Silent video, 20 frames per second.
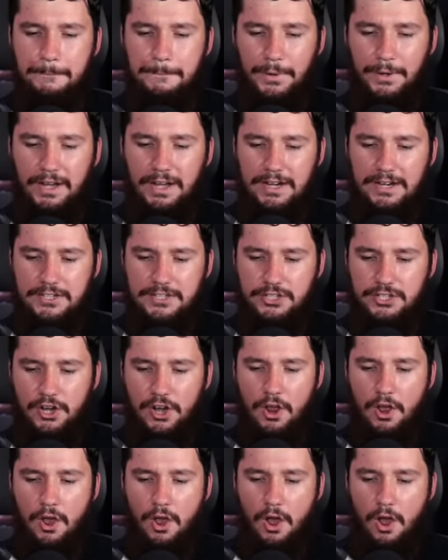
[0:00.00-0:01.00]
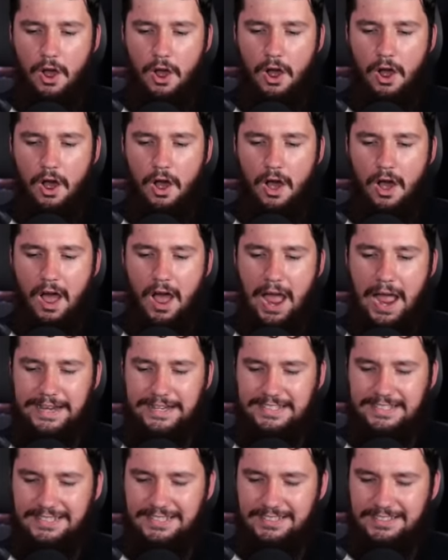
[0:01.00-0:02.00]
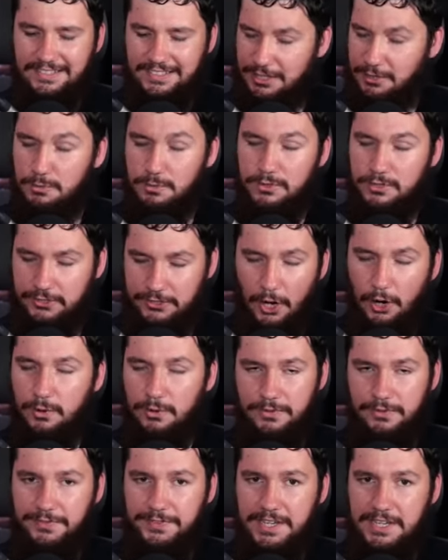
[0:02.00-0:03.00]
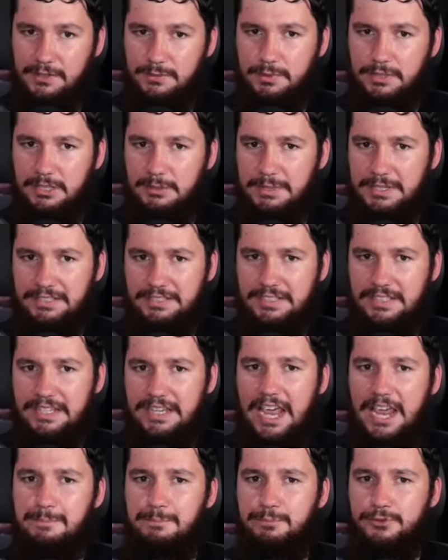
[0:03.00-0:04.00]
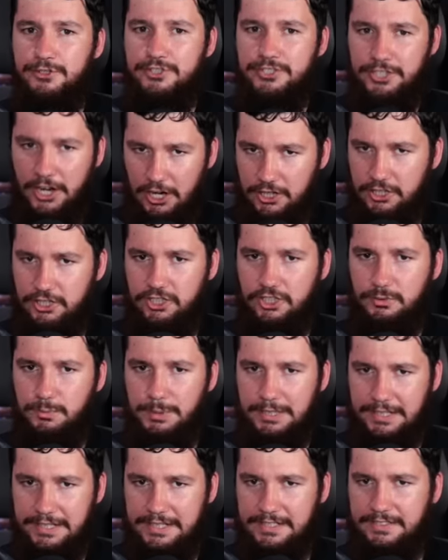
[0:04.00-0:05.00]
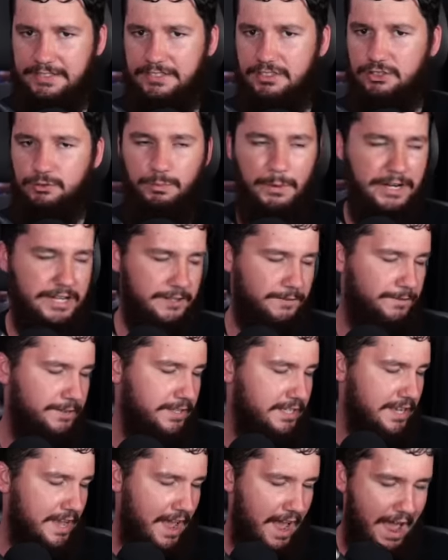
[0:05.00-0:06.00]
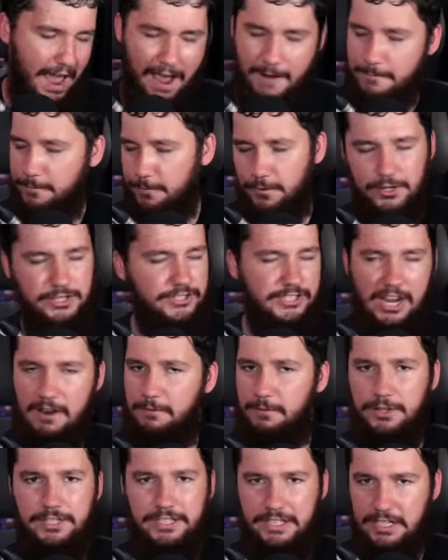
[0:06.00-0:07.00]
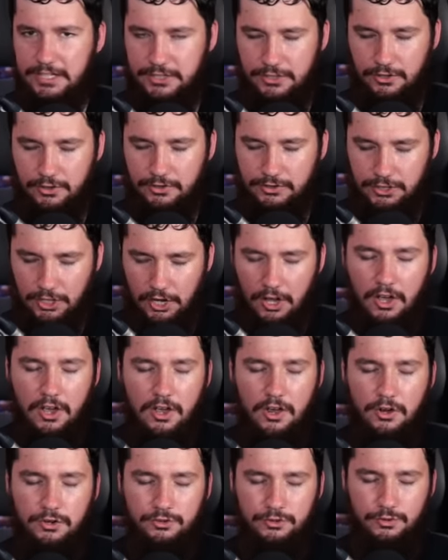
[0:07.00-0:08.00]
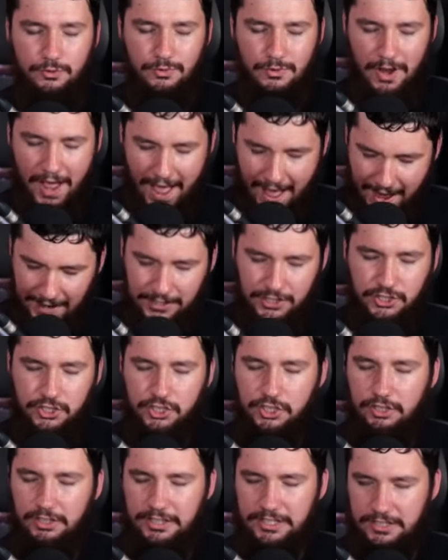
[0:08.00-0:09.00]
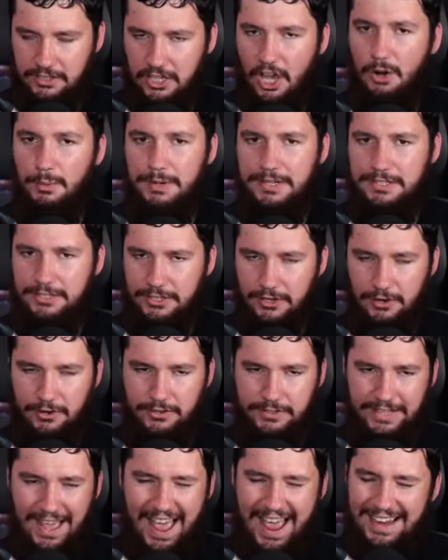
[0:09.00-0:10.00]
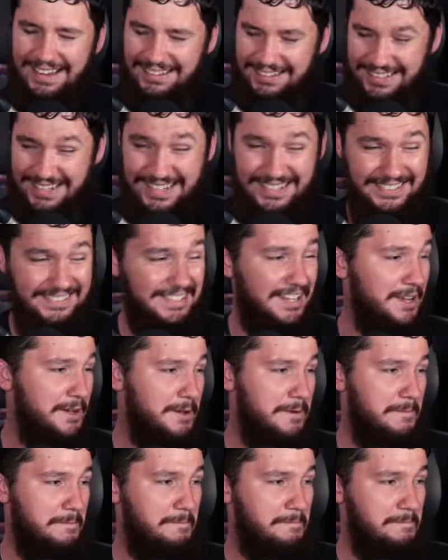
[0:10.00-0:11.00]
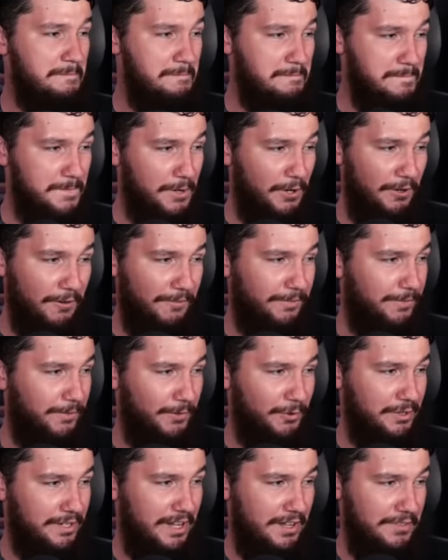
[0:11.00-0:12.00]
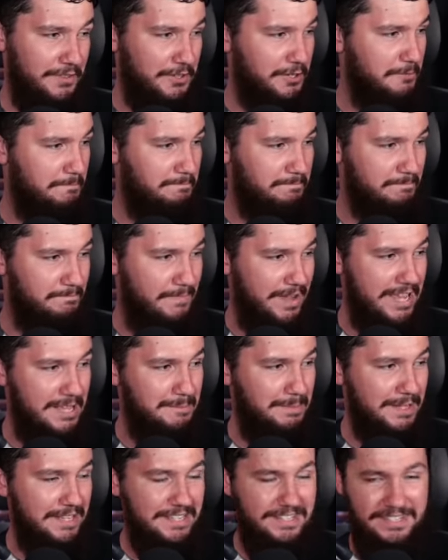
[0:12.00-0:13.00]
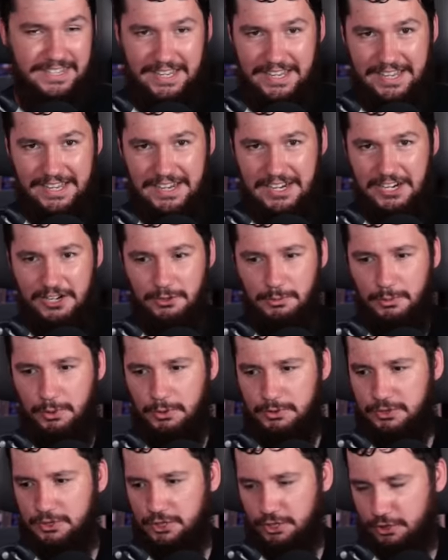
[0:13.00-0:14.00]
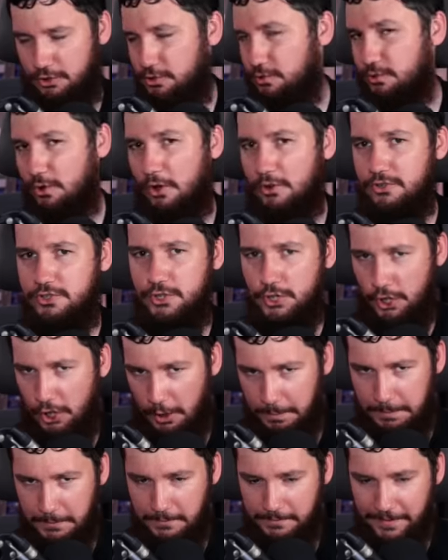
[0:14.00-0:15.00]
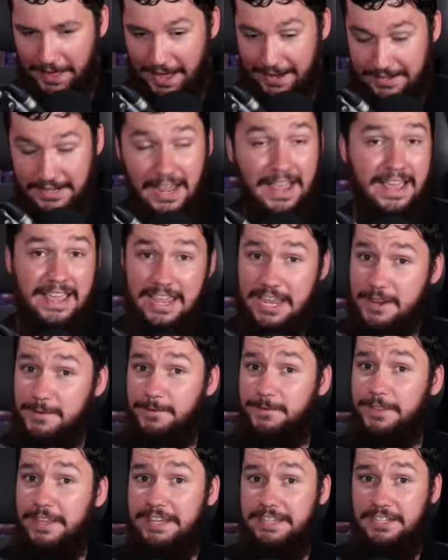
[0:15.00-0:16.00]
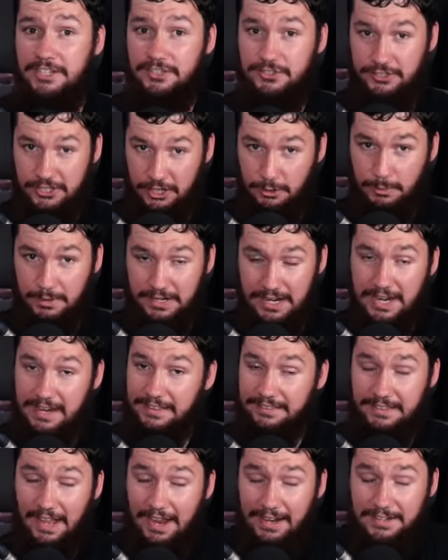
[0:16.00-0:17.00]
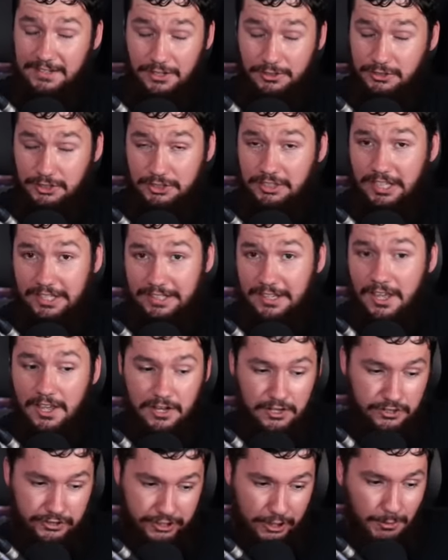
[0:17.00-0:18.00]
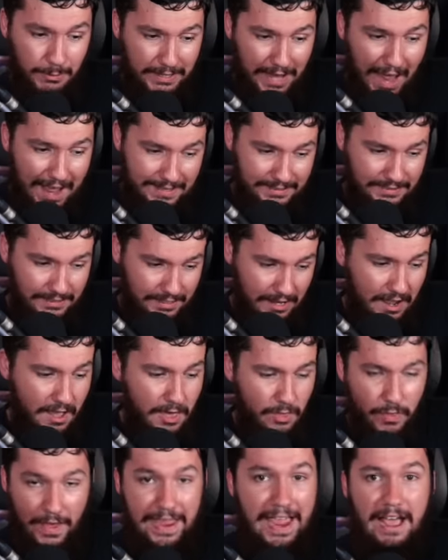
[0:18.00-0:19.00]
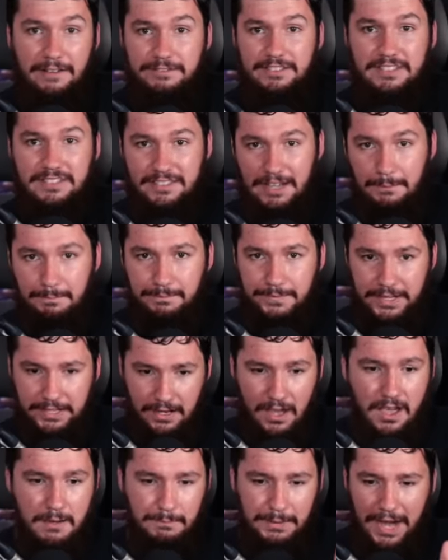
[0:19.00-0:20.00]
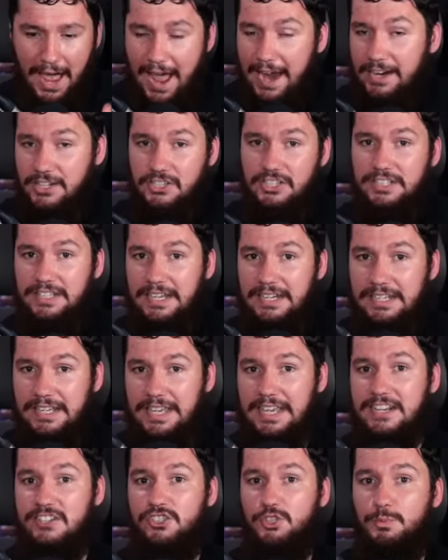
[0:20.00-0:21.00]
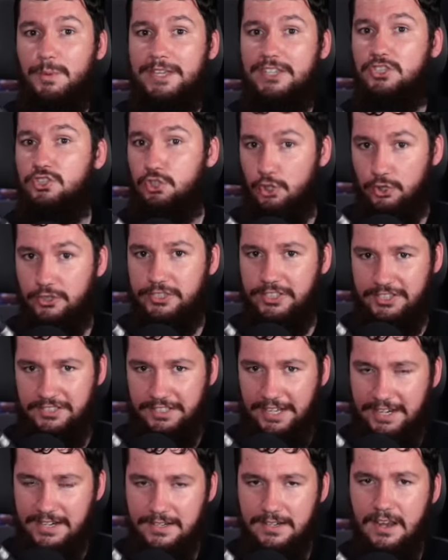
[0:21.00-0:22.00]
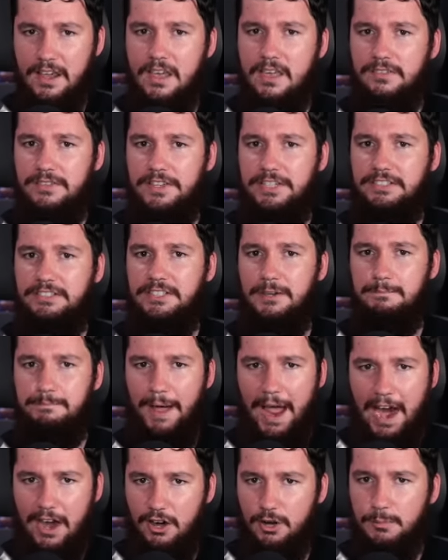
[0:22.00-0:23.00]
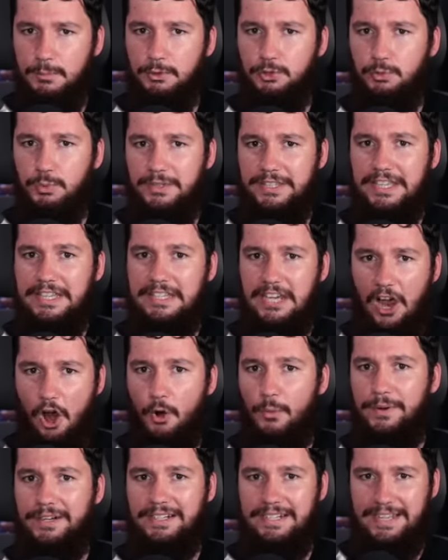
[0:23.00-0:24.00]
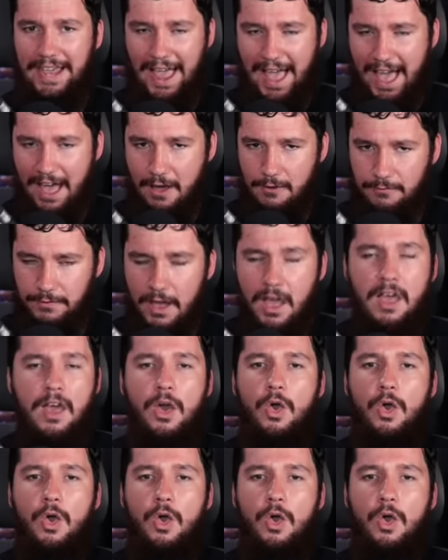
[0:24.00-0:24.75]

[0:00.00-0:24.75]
But I still don't think we're going to be seeing a production release that is ready for the average everyday user to actually go and use it. At least not for another maybe year or two on top of that. If they can do it, and not just like do it as in they have something, but actually getting into a good state that is comparable to what they currently have.